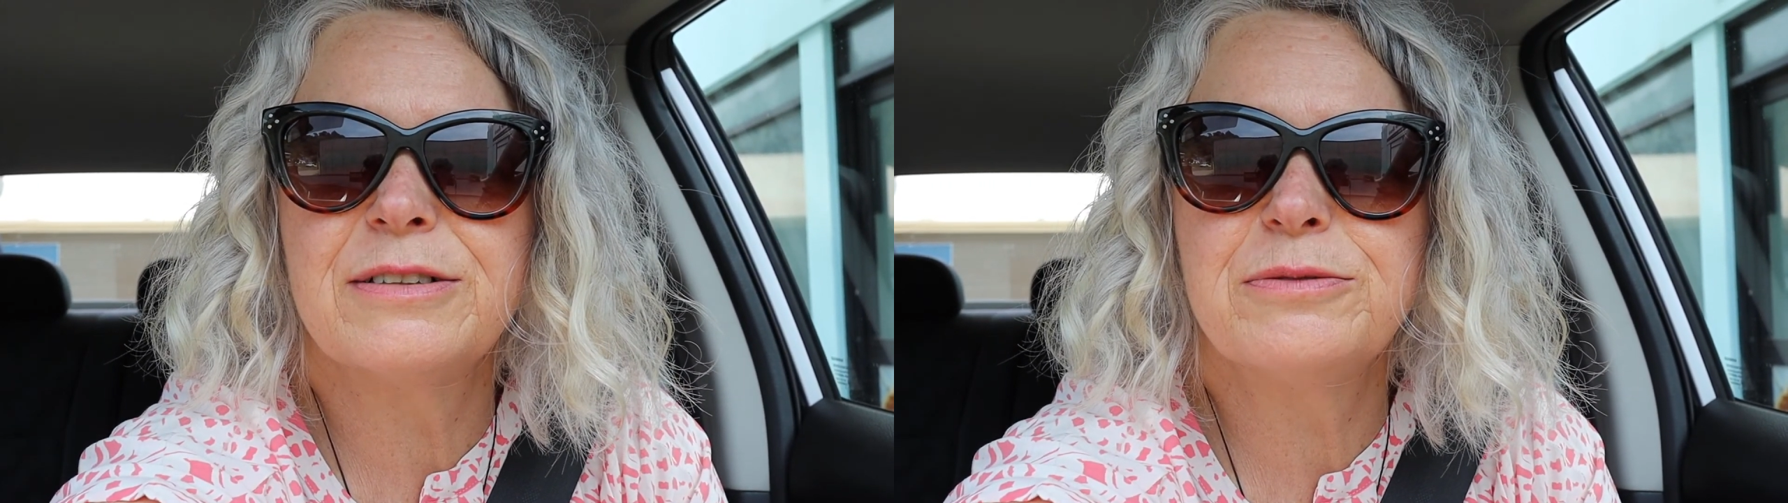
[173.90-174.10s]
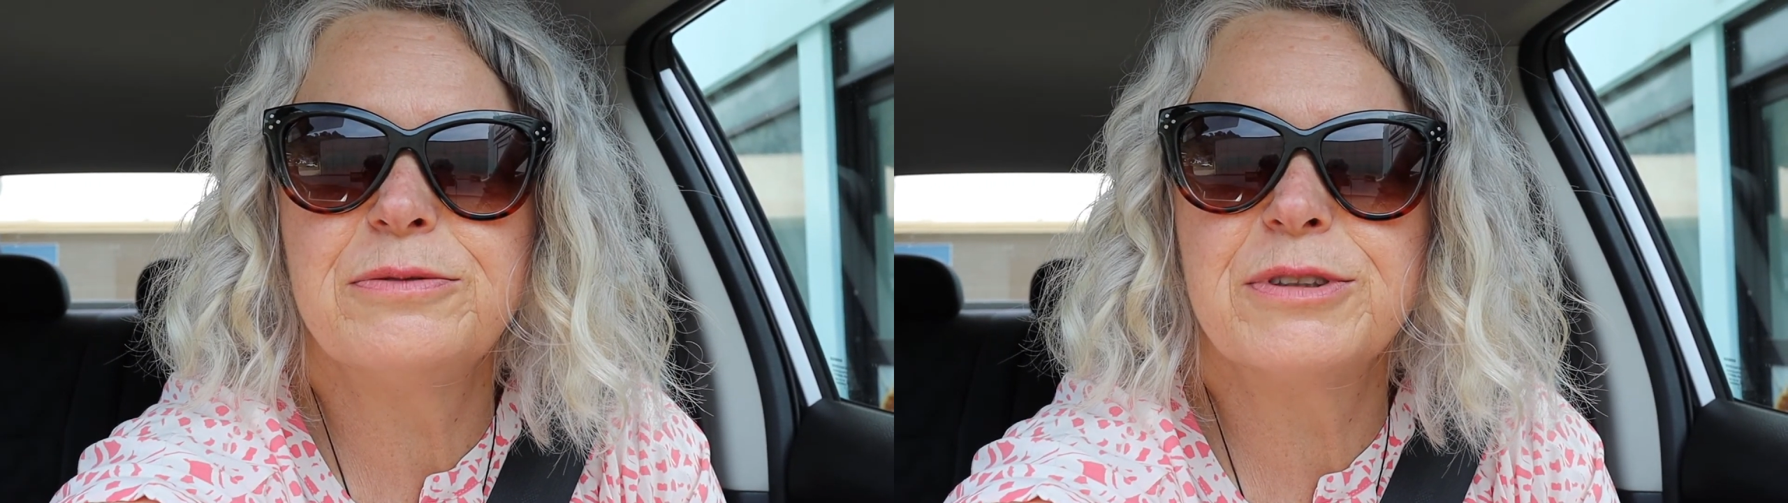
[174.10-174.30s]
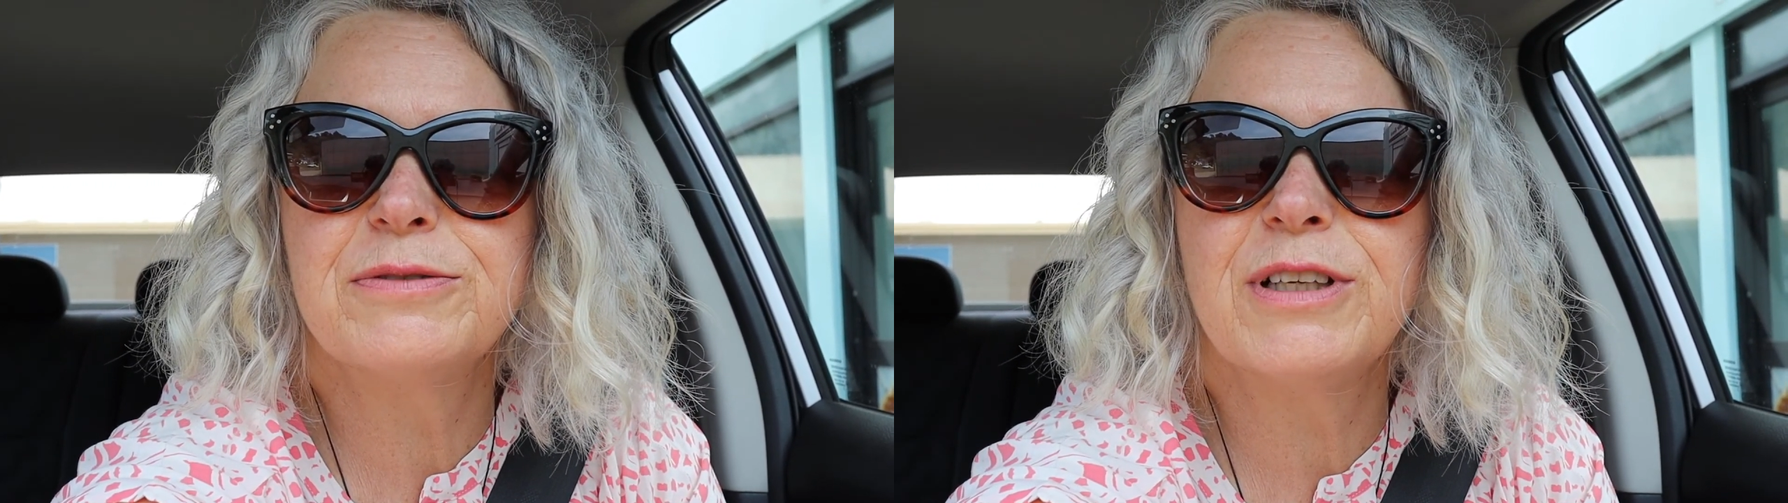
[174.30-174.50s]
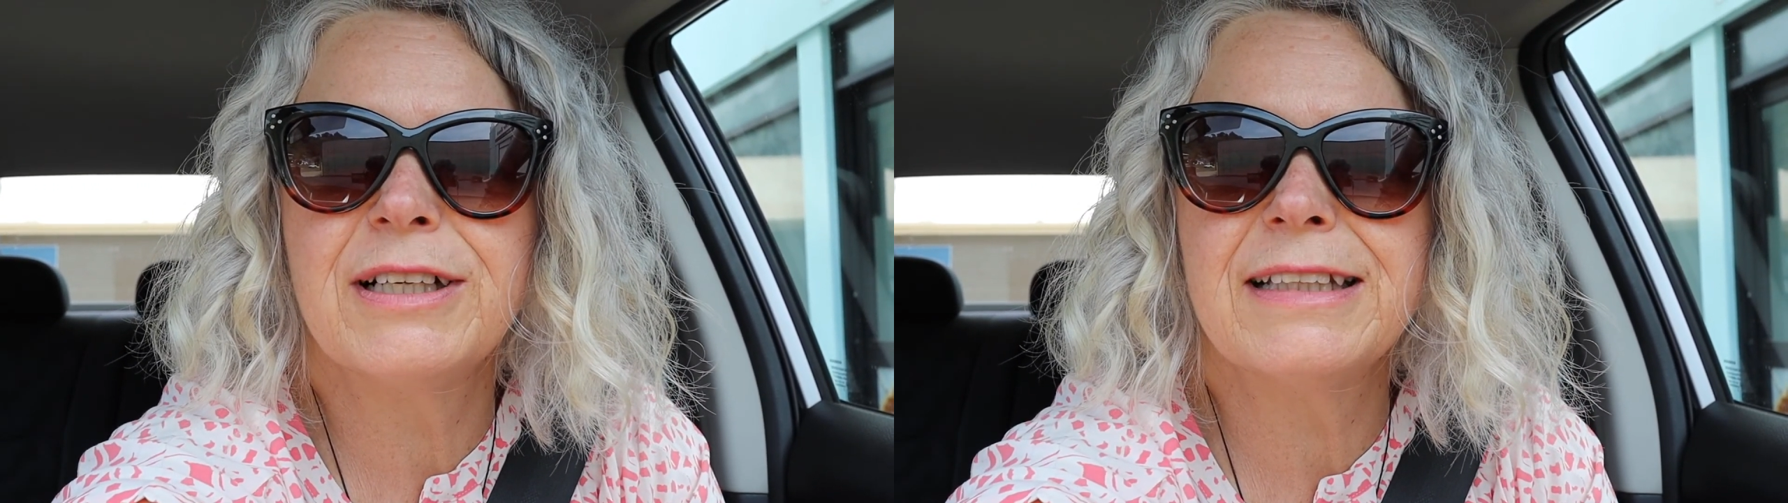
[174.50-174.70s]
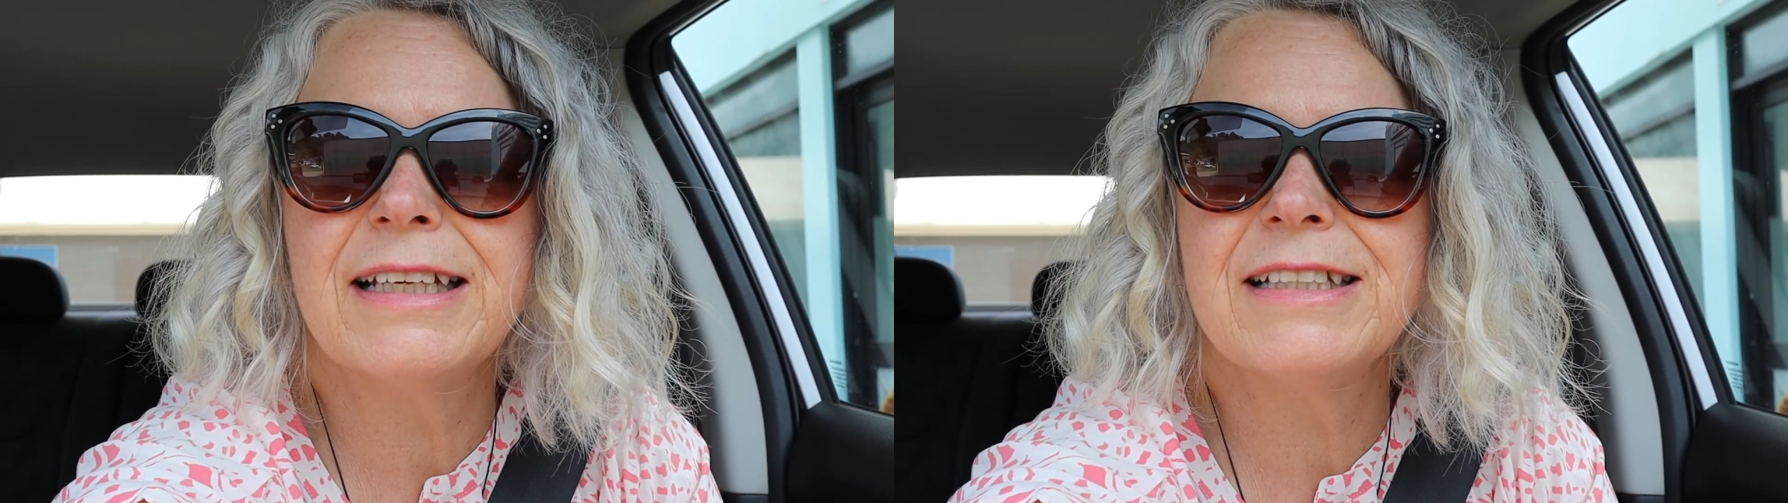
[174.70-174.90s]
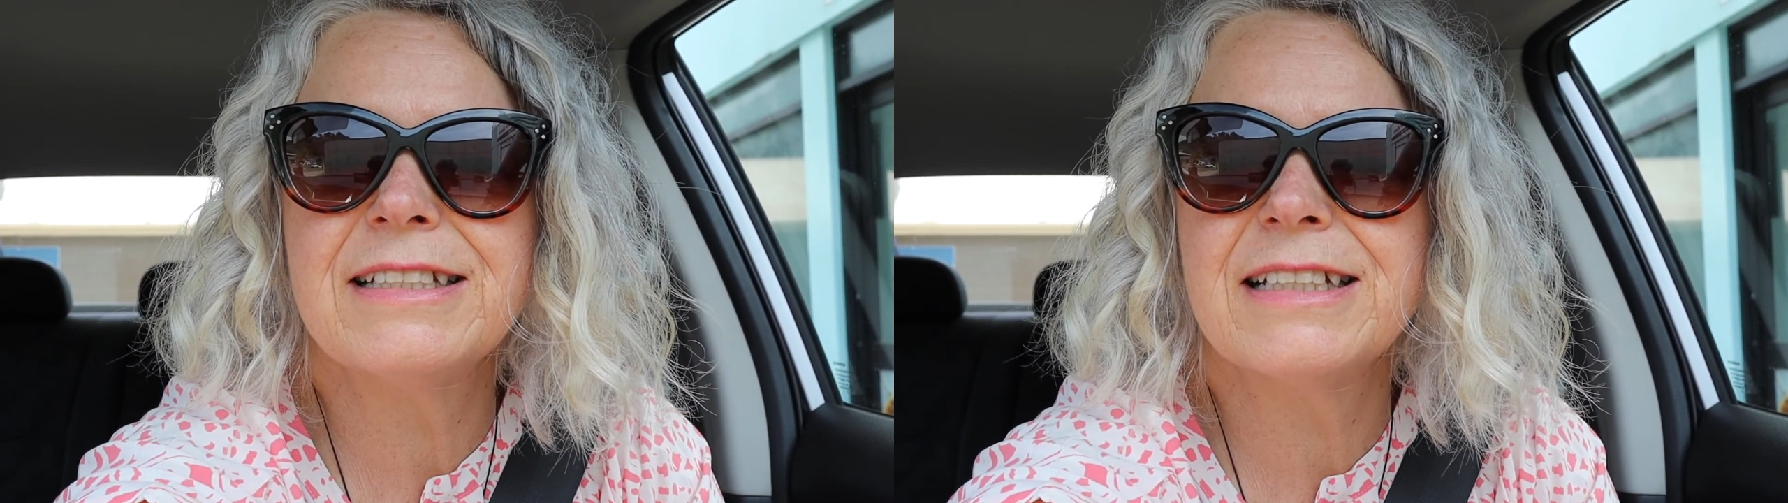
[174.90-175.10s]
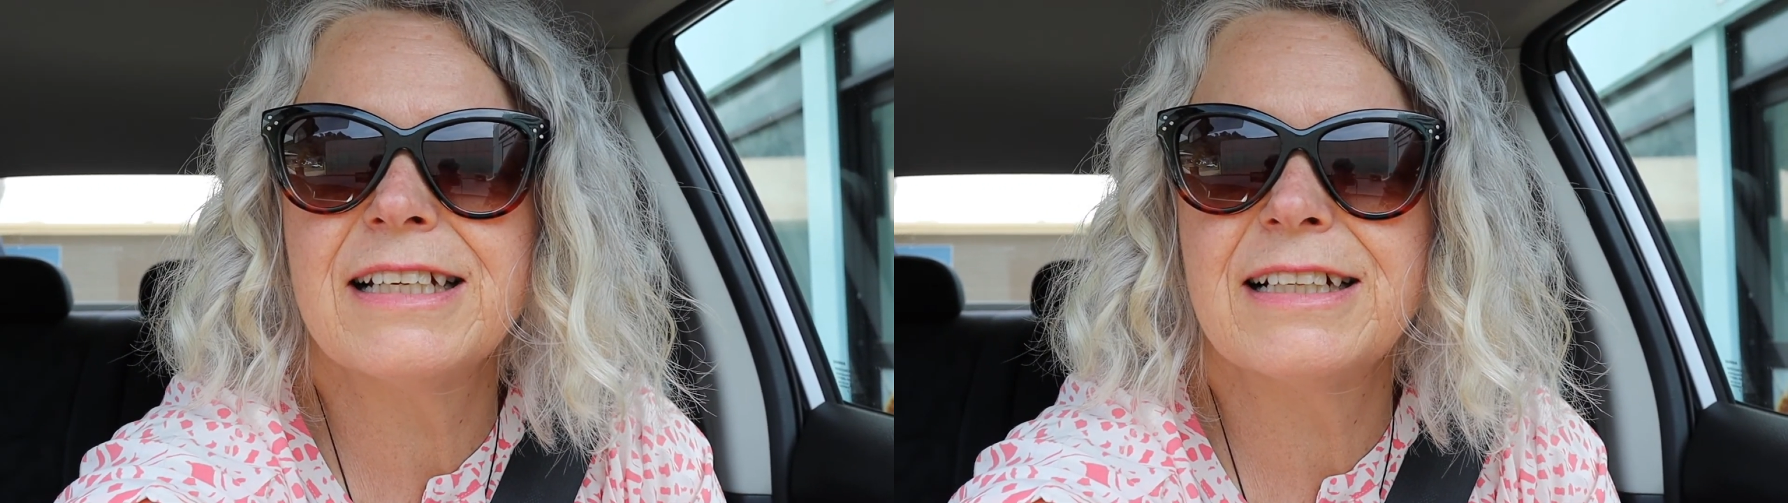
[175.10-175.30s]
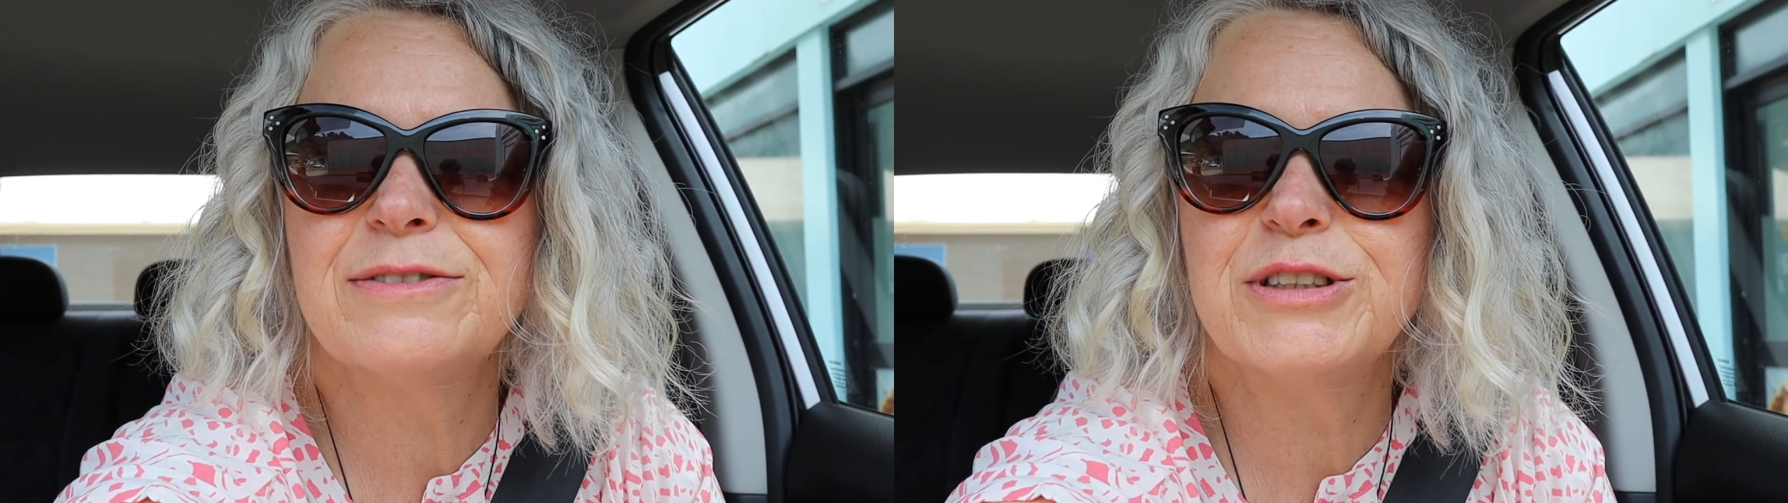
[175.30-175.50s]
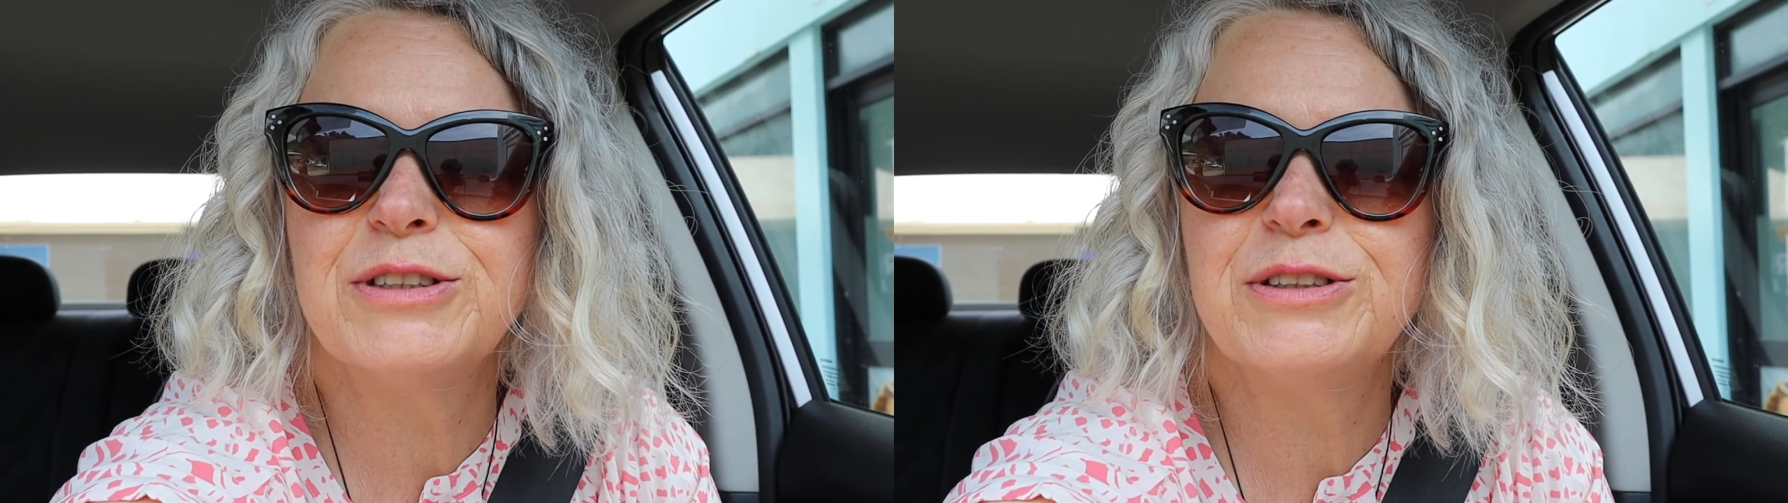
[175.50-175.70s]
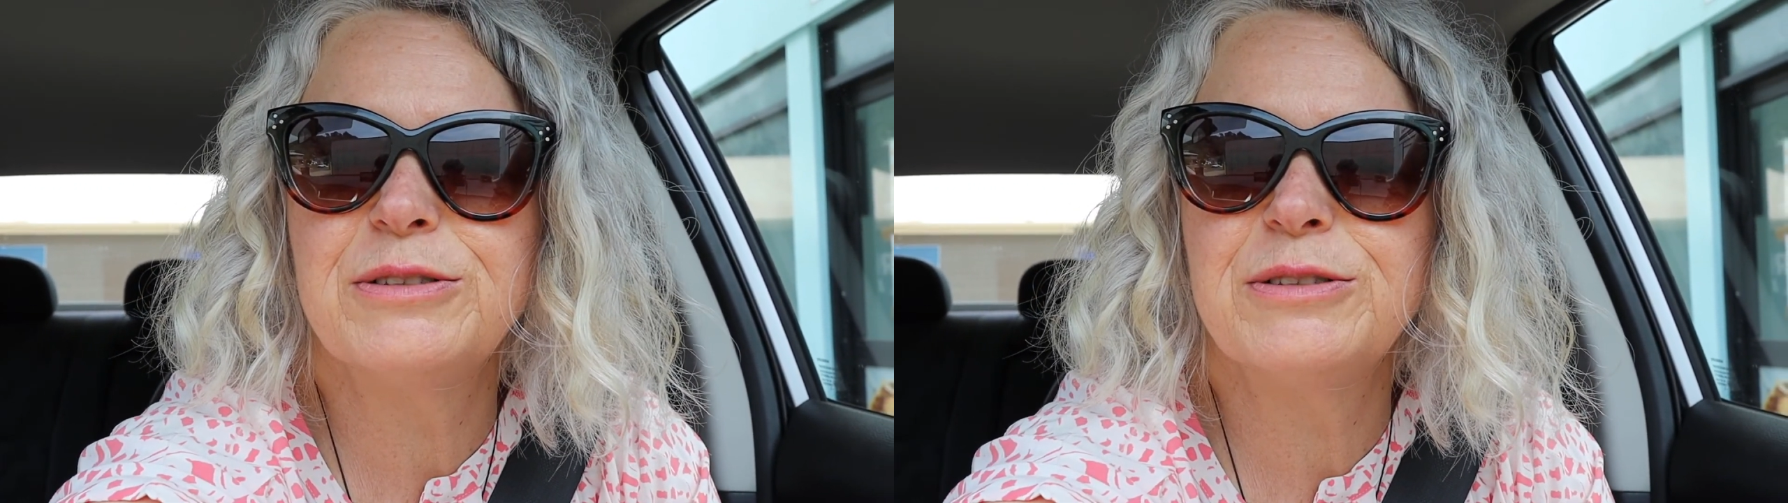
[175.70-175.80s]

would have liked that yesterday afternoon.